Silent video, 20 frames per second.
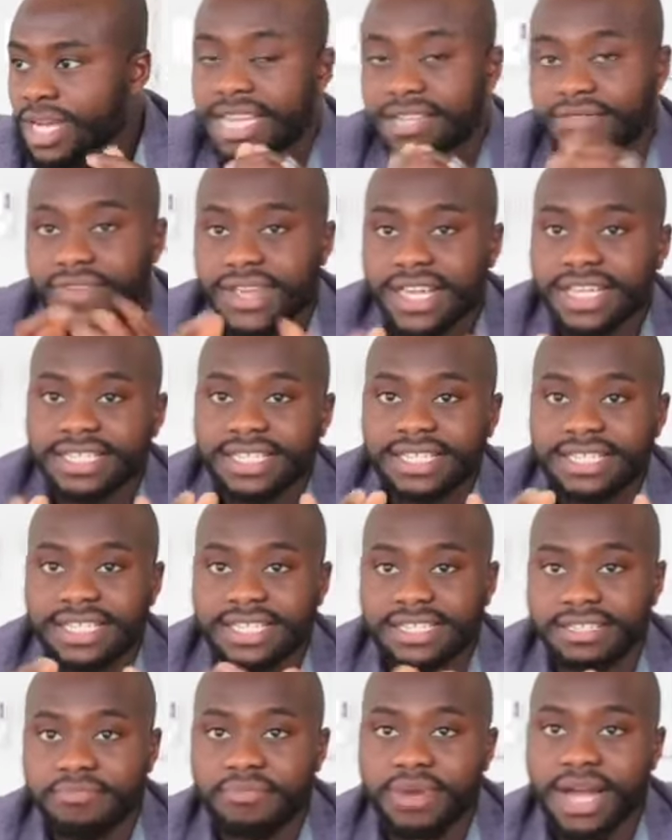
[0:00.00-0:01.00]
And the thing is, this
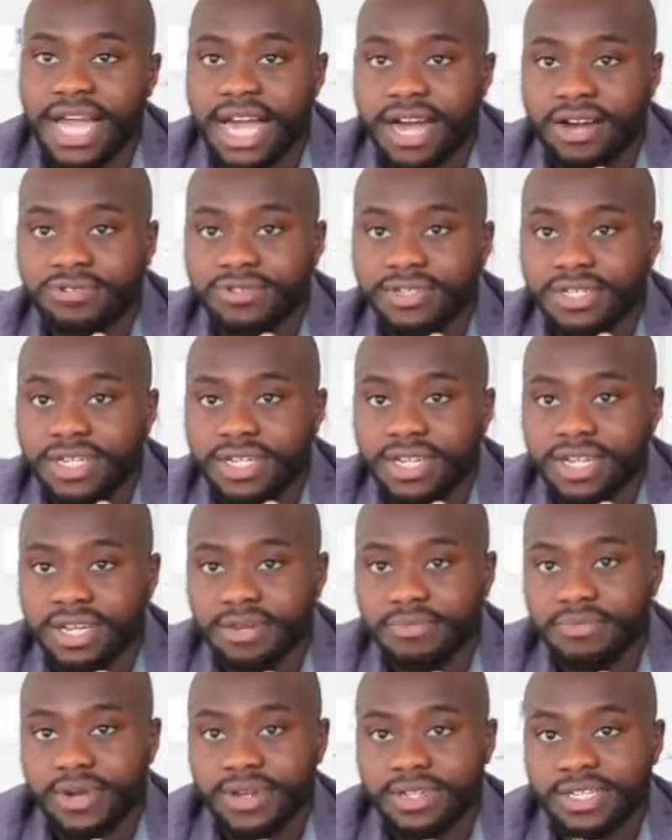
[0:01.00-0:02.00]
is in my house,
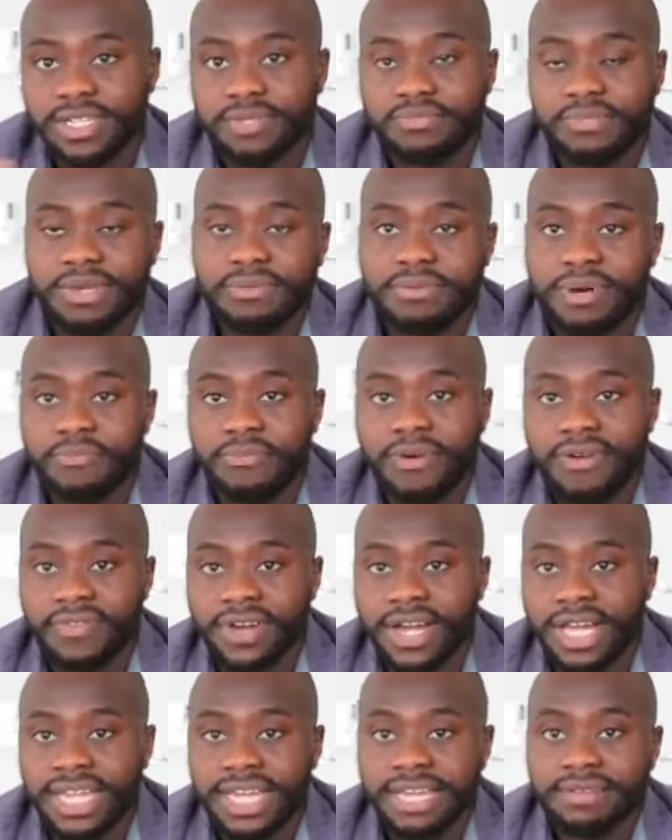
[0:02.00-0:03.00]
because it's me, my
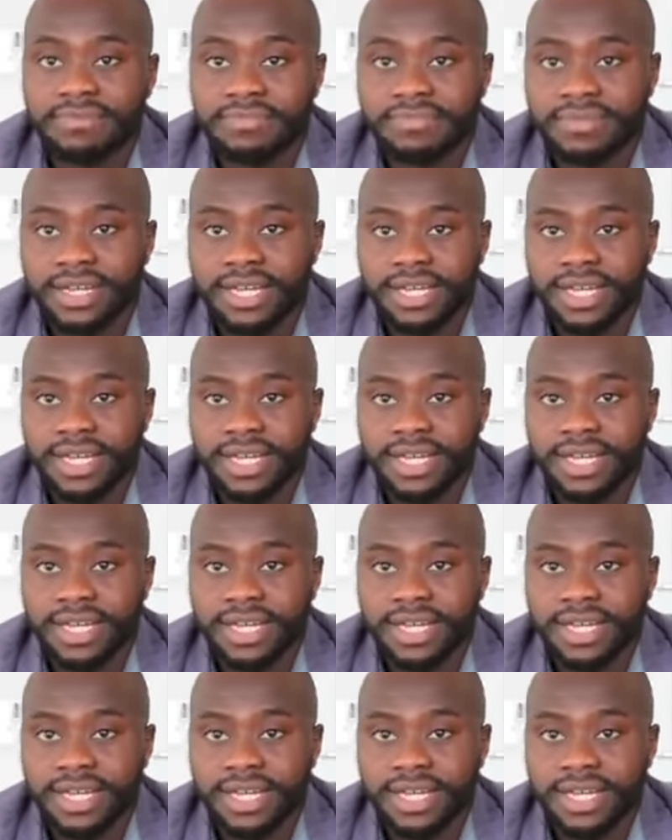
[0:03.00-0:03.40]
brother and him,